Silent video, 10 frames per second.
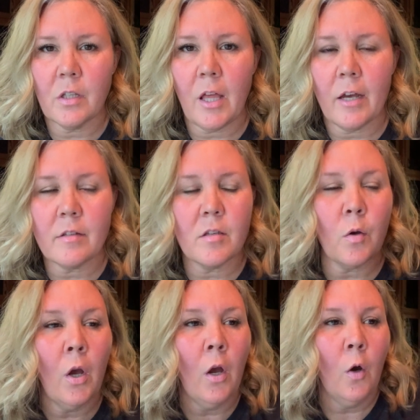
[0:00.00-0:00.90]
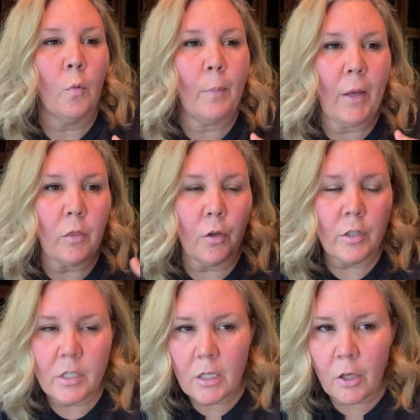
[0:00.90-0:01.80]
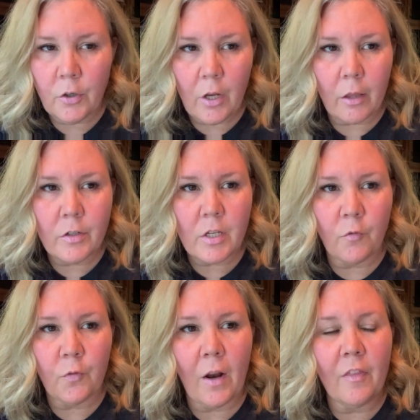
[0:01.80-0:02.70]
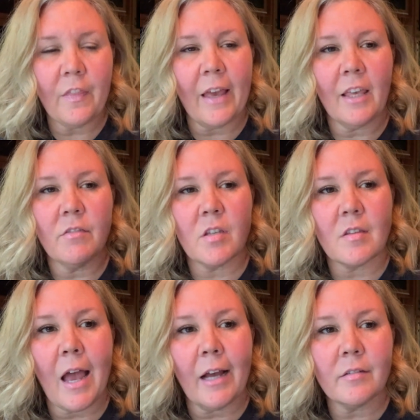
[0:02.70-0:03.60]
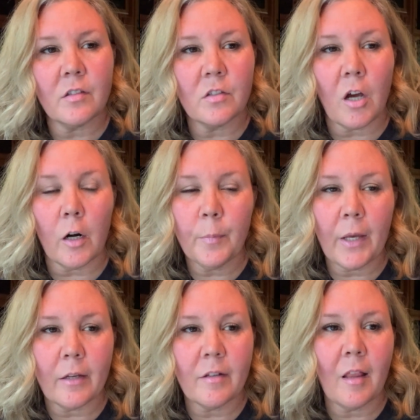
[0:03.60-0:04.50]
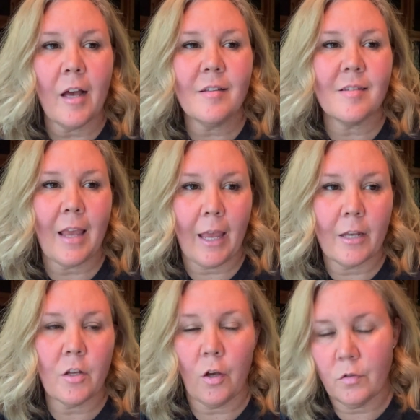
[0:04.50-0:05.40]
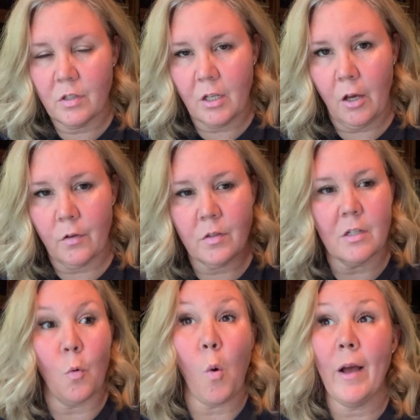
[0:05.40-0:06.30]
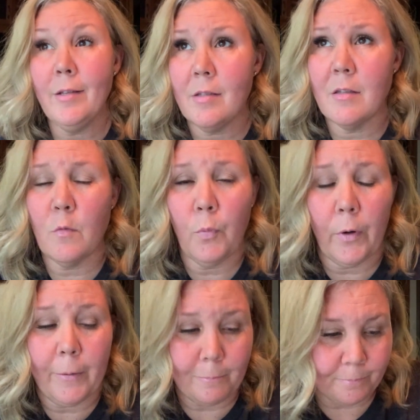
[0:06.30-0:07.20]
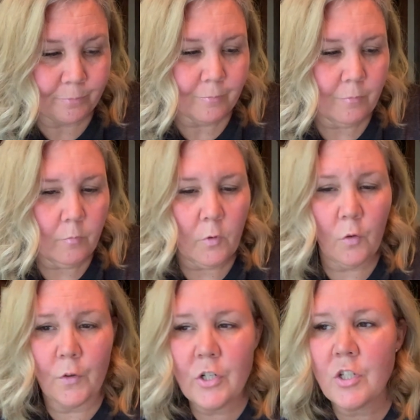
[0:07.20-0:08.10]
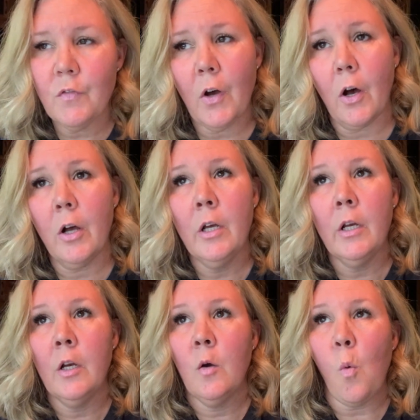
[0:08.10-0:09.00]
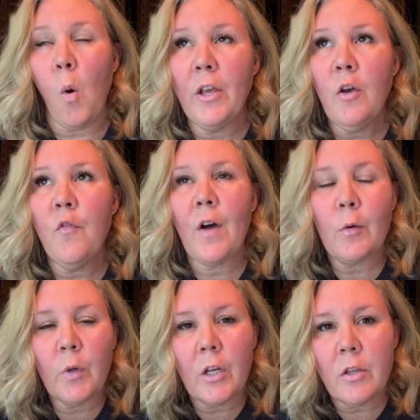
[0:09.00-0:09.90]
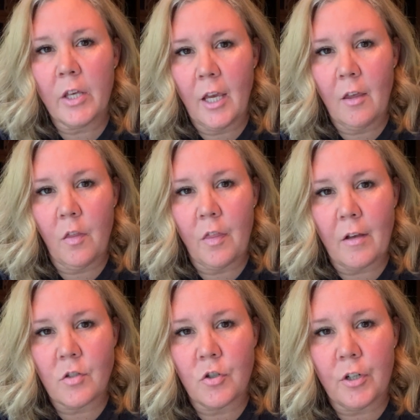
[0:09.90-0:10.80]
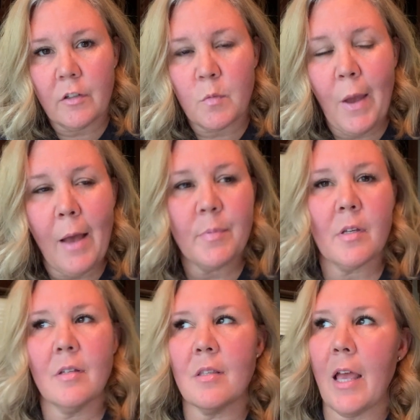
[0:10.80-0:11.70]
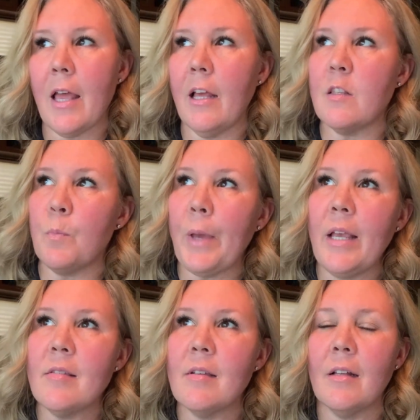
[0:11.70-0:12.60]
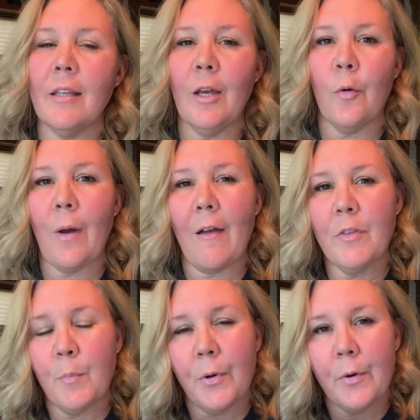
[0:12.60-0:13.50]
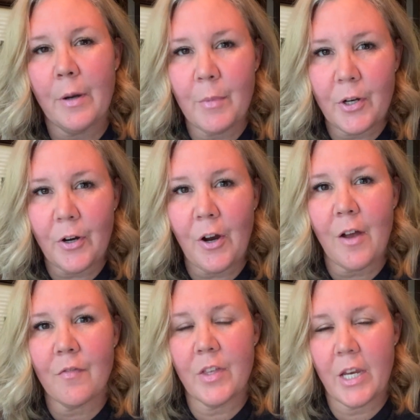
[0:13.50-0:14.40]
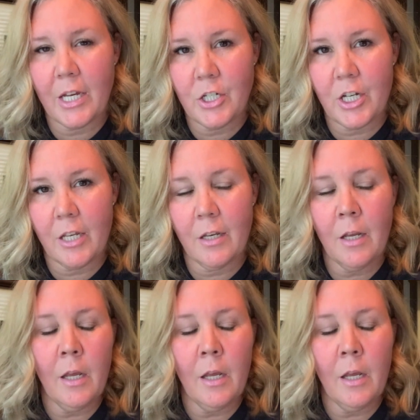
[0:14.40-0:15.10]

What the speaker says: Deluxe. So we paid $1,300 up front. That gives us access to RPI Deluxe and Coast to Coast. Now, why is this important? First of all, what you'll find when you're looking at the 1,000 Trails maps is that it's basically around the perimeter of the nation.